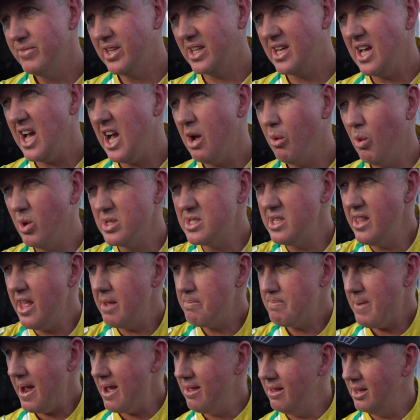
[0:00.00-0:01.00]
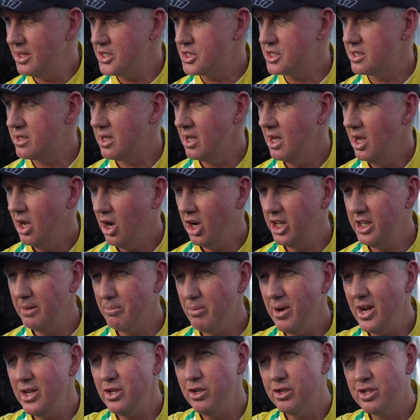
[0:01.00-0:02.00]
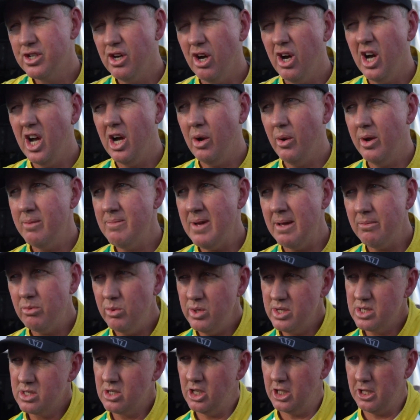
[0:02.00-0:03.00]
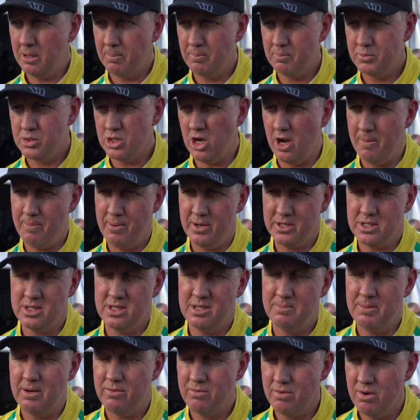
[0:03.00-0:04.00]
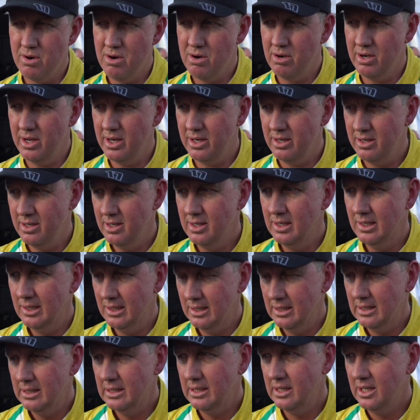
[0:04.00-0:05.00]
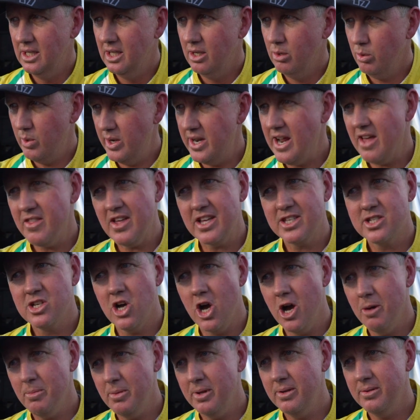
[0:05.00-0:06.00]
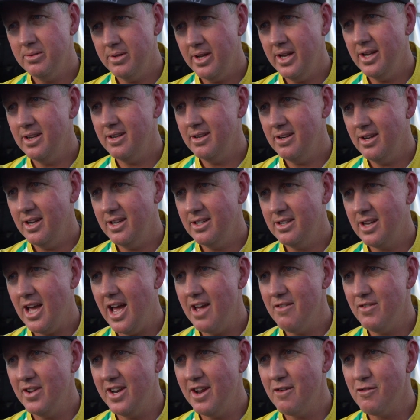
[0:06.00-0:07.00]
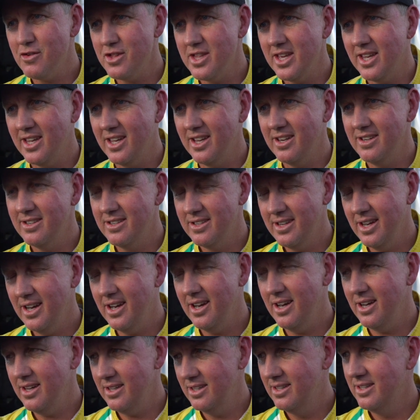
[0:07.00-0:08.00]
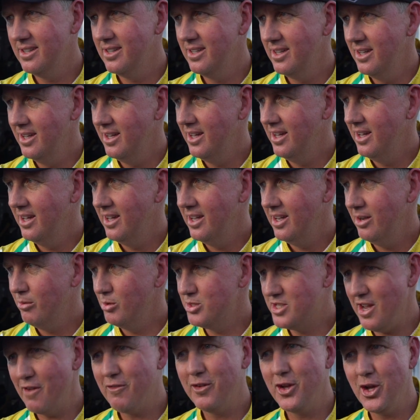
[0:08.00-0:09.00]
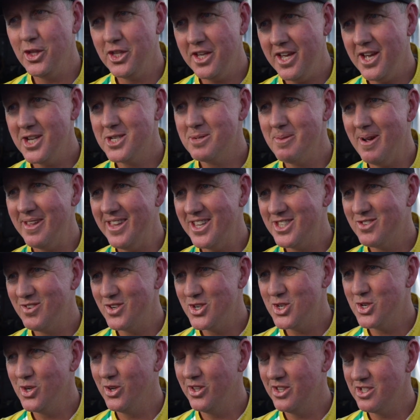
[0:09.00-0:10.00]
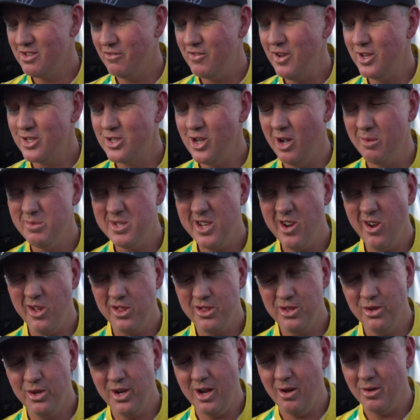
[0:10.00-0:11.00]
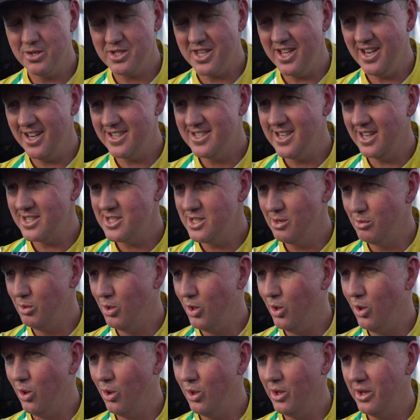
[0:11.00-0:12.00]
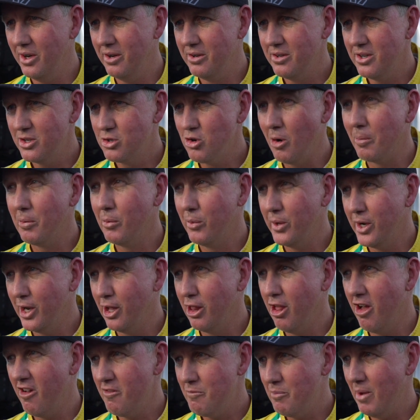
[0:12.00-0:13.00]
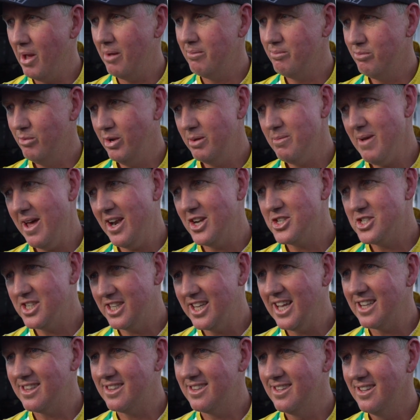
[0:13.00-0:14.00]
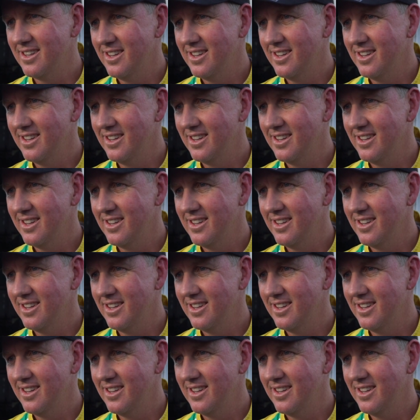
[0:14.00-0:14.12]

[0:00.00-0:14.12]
the car wasn't that balanced on the brand new tyre. Maybe we just got the tyre pressures a bit wrong and went out that time and gave it everything, and was definitely on the edge, mate, that's for sure. There's a few times there I thought I was going to touch the wall and drop a wheel off, but we managed to get